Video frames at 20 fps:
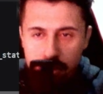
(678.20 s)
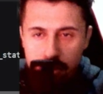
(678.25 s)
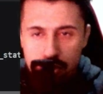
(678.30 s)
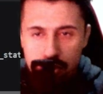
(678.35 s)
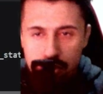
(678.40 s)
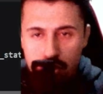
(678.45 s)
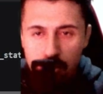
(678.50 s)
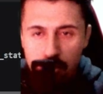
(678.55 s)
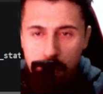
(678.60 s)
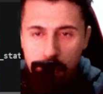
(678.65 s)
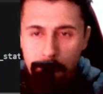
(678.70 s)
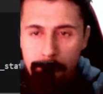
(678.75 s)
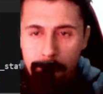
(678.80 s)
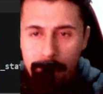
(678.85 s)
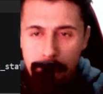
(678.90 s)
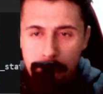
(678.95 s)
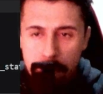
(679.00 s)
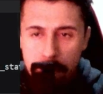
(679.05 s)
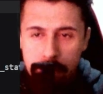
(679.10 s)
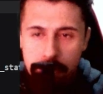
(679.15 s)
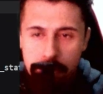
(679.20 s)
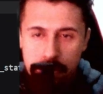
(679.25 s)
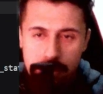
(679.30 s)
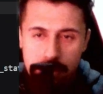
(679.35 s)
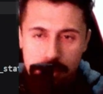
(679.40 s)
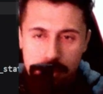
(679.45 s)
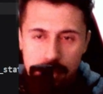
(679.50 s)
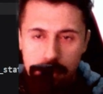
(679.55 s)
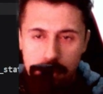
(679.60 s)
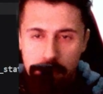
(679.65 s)
to map
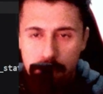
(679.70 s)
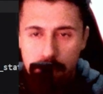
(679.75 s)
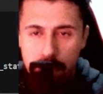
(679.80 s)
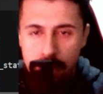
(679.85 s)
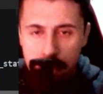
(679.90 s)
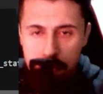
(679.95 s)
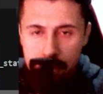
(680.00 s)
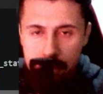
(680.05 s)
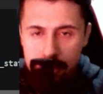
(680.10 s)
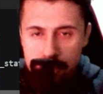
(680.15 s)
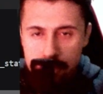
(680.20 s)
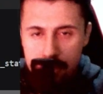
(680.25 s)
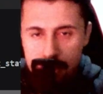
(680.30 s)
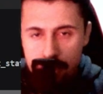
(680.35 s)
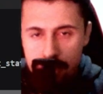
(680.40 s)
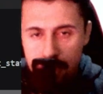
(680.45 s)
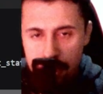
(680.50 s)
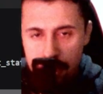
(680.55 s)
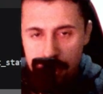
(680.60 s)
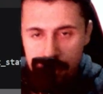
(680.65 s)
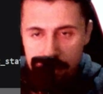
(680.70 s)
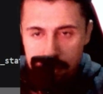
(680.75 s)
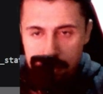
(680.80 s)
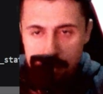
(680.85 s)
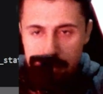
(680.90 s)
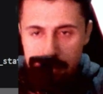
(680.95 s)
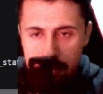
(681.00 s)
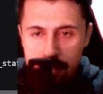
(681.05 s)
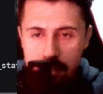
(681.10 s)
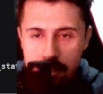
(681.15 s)
the payment
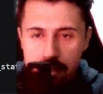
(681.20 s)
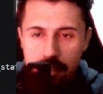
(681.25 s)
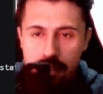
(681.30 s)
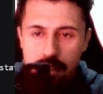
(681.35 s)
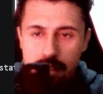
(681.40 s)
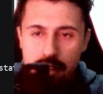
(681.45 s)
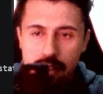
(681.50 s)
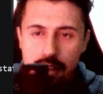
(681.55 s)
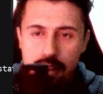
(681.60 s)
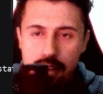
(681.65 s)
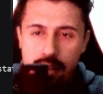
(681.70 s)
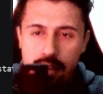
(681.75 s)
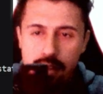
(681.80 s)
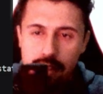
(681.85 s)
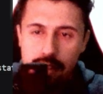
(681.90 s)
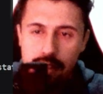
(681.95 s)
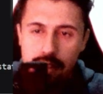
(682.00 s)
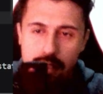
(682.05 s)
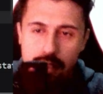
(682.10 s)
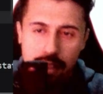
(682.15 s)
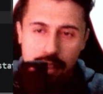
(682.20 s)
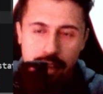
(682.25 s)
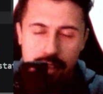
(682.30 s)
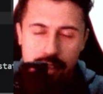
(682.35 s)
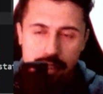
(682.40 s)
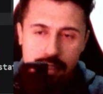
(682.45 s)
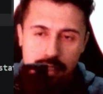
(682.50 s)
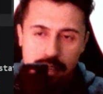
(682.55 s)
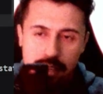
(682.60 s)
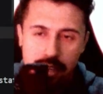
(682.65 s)
status like
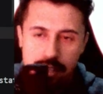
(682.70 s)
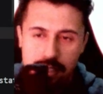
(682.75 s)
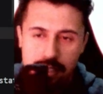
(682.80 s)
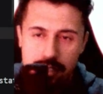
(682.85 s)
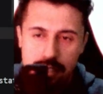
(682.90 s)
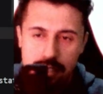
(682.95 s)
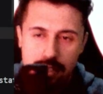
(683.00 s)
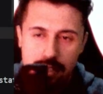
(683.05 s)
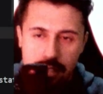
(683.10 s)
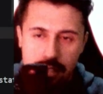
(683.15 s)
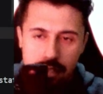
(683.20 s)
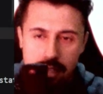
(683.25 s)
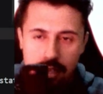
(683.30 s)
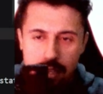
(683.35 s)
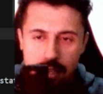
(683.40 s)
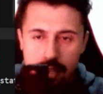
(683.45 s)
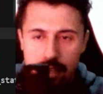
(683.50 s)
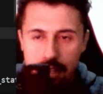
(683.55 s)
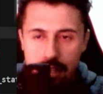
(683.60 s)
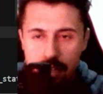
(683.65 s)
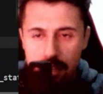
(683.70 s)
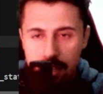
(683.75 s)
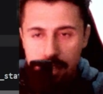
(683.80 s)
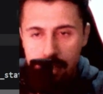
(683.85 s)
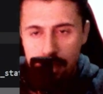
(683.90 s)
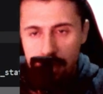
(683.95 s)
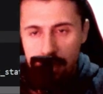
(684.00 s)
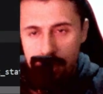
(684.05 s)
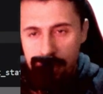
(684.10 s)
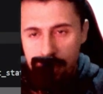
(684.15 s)
this.
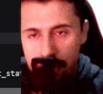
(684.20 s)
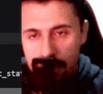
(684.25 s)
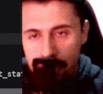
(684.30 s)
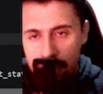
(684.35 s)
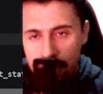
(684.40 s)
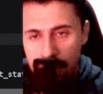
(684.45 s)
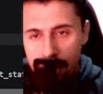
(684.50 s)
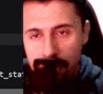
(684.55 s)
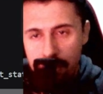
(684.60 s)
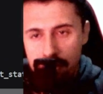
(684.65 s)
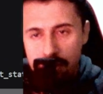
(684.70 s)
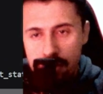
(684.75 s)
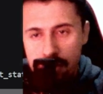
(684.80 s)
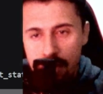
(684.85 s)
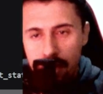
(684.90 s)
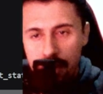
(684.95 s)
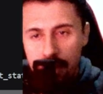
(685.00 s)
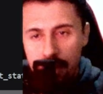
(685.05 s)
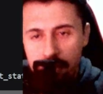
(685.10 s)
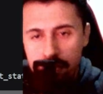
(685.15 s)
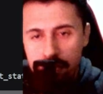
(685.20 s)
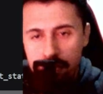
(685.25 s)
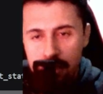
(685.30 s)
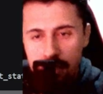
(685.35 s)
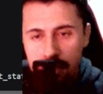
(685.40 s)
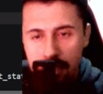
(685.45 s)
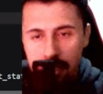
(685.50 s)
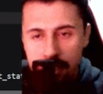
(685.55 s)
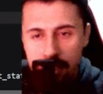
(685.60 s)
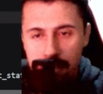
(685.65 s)
And outside of the
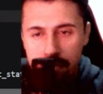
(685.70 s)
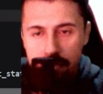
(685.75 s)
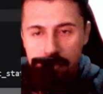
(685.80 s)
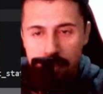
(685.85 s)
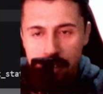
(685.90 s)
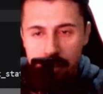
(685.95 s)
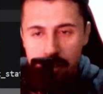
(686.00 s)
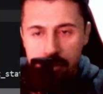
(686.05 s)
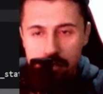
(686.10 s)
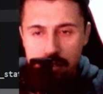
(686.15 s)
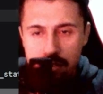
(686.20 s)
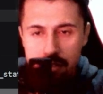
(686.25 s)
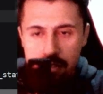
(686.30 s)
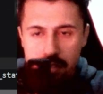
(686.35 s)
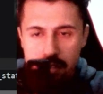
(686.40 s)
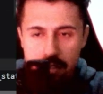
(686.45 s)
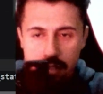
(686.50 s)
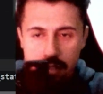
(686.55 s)
if else,